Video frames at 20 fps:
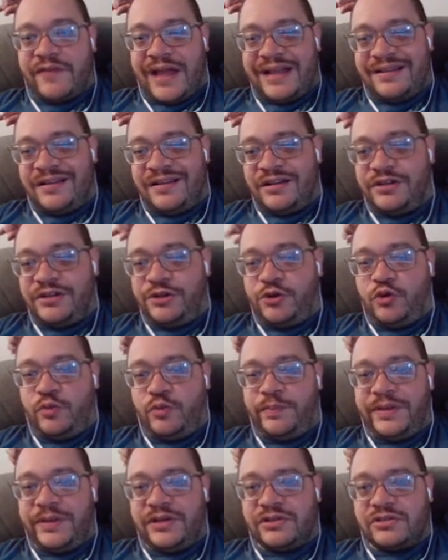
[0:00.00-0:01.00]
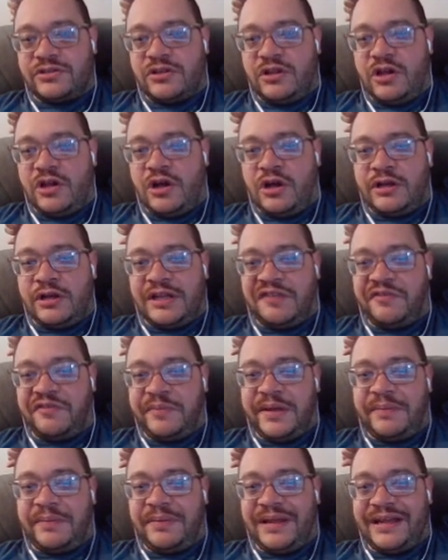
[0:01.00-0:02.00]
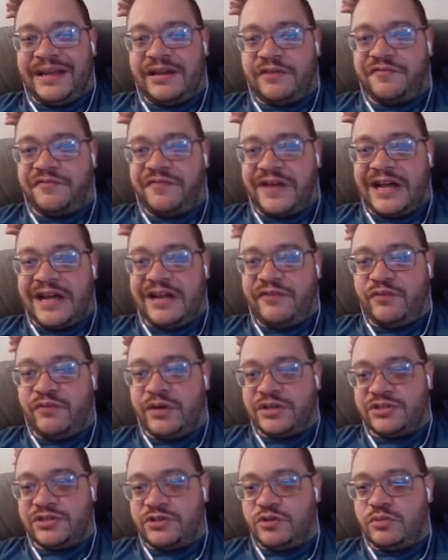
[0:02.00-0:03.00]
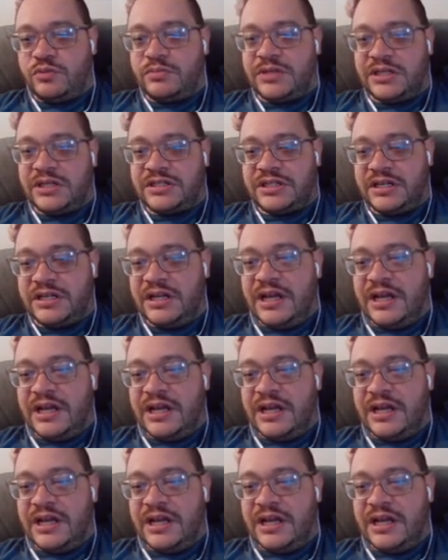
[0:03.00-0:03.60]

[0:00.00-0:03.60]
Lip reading: I cut Doom because Claw gives me a play on 5, whereas Doom doesn't